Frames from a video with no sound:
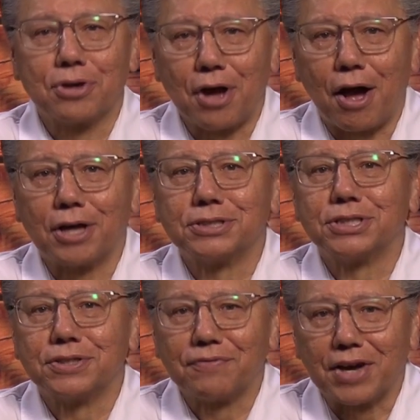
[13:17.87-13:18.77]
God's
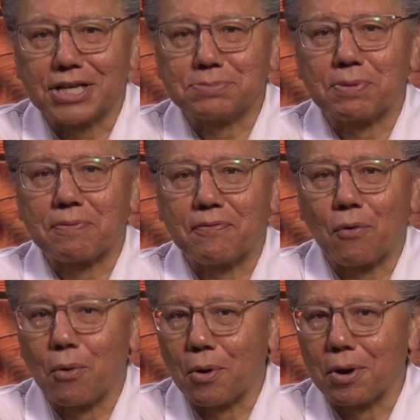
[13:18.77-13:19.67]
advice
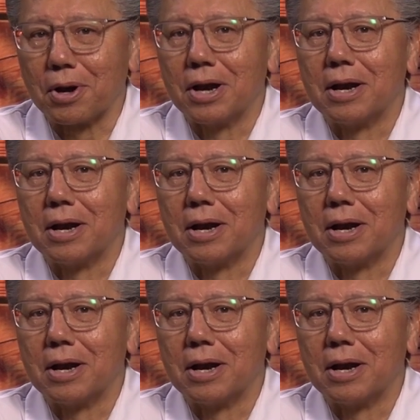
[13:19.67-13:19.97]
before